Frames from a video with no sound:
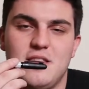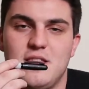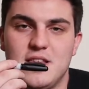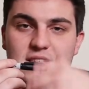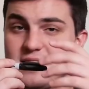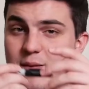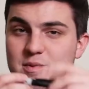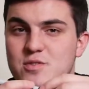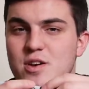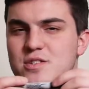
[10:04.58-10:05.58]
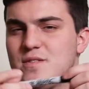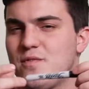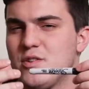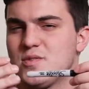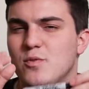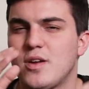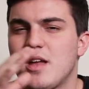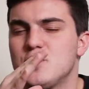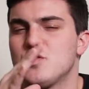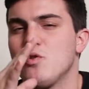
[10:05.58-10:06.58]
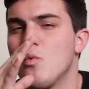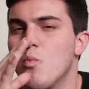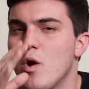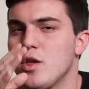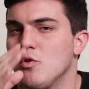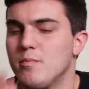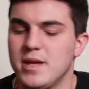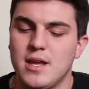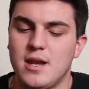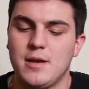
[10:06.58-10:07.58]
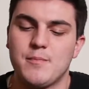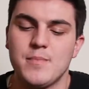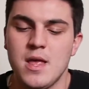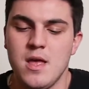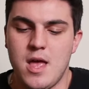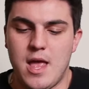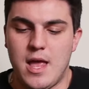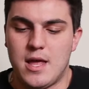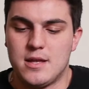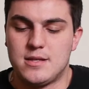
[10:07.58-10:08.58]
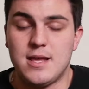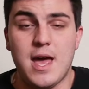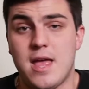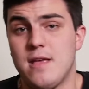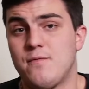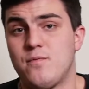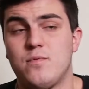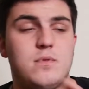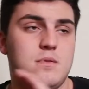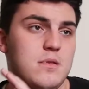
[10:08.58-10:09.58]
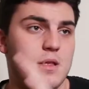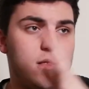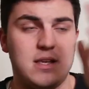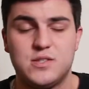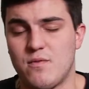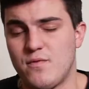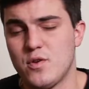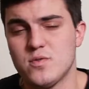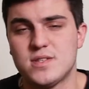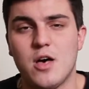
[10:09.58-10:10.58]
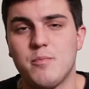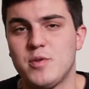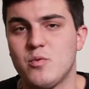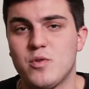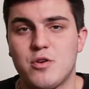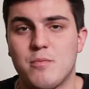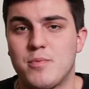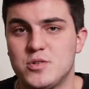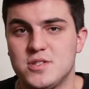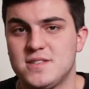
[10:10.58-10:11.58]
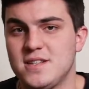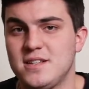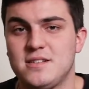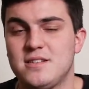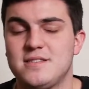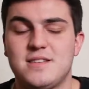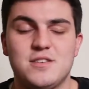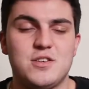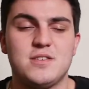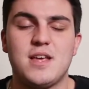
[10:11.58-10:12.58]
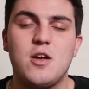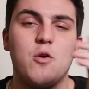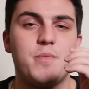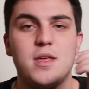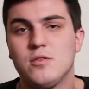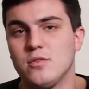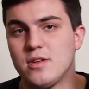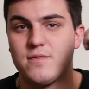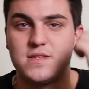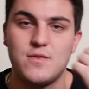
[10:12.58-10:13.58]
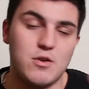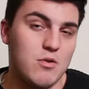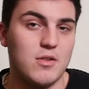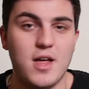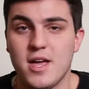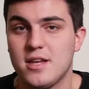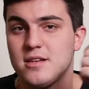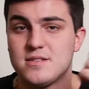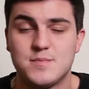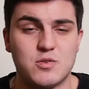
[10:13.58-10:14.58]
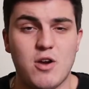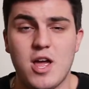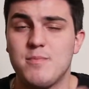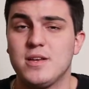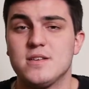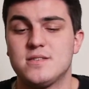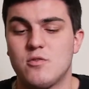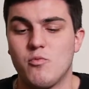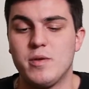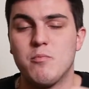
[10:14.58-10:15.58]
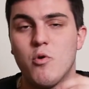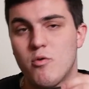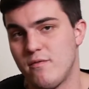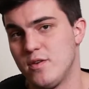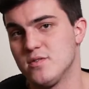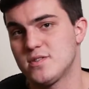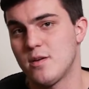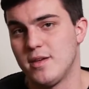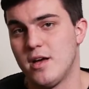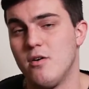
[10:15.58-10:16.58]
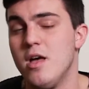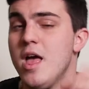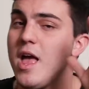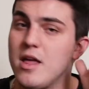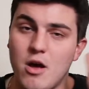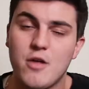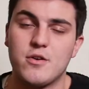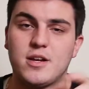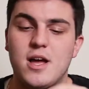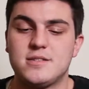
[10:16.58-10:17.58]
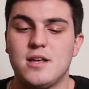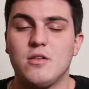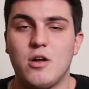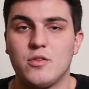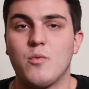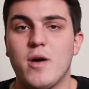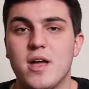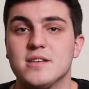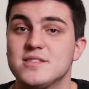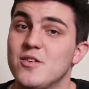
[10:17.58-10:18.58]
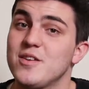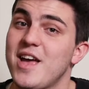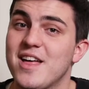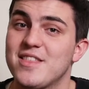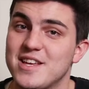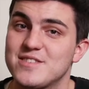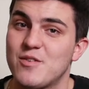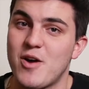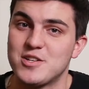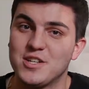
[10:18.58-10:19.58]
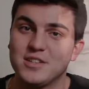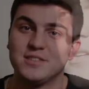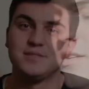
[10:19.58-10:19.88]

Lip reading: These demonstration videos will kind of show you what you'll be getting, and yeah, if these reviews help you with your purchasing decisions, I hope that you'll give this video a like, subscribe, because there will be more reviews coming out and other content along the way. So yeah, thanks for watching.